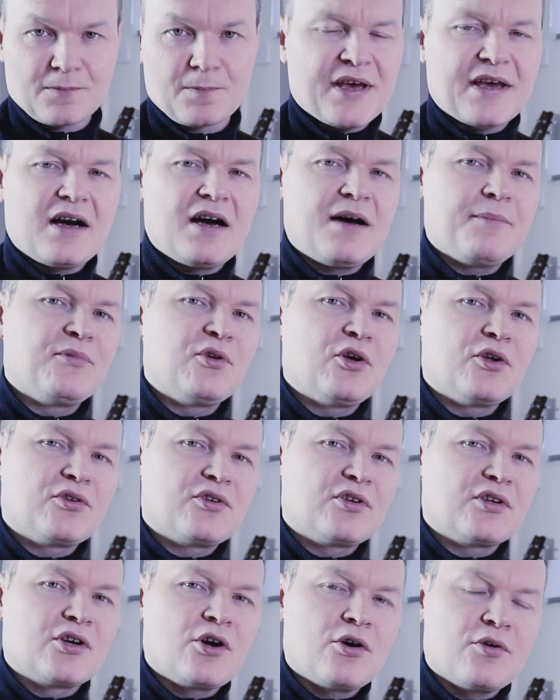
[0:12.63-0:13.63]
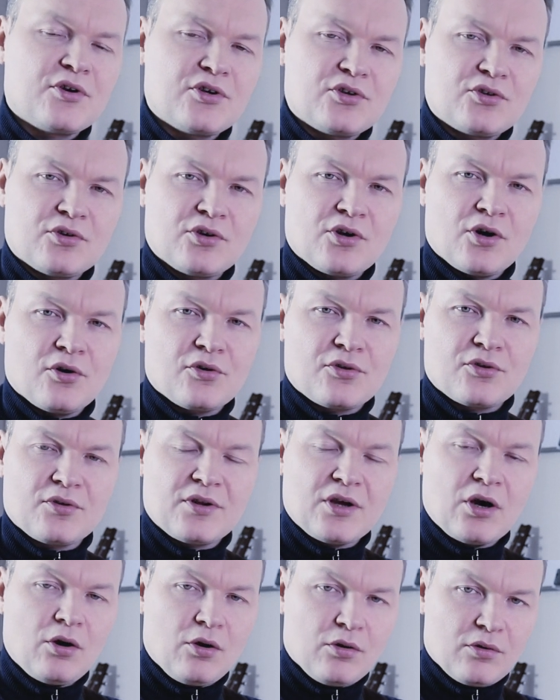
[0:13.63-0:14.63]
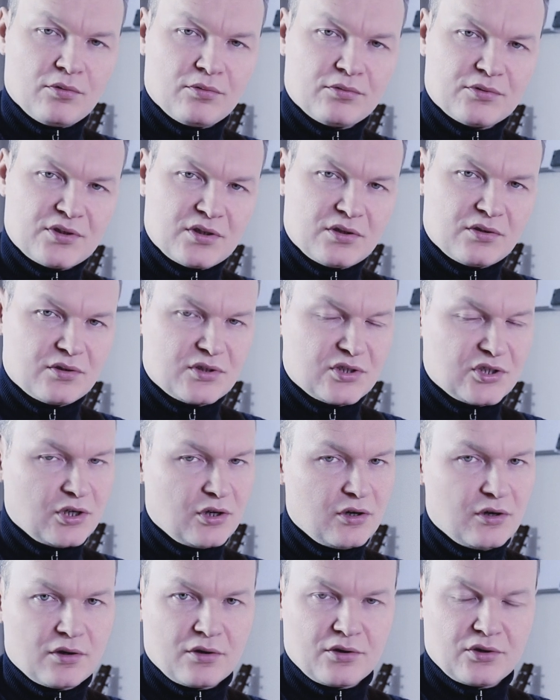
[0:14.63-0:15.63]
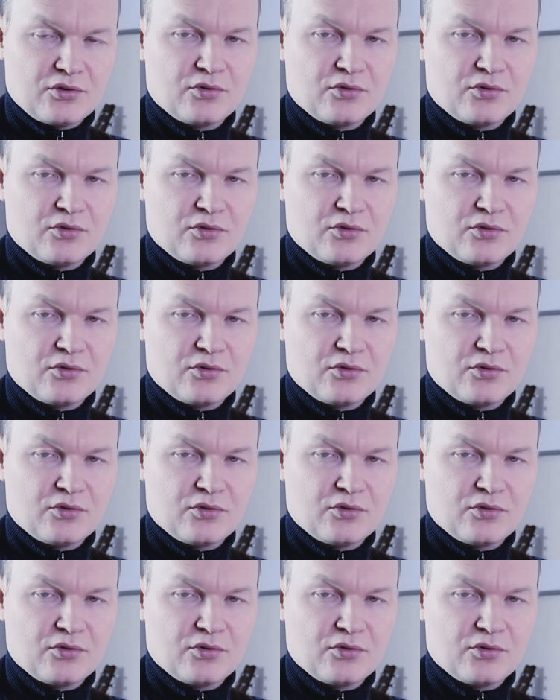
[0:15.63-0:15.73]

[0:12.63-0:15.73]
Okay, I'm not going to go through the whole song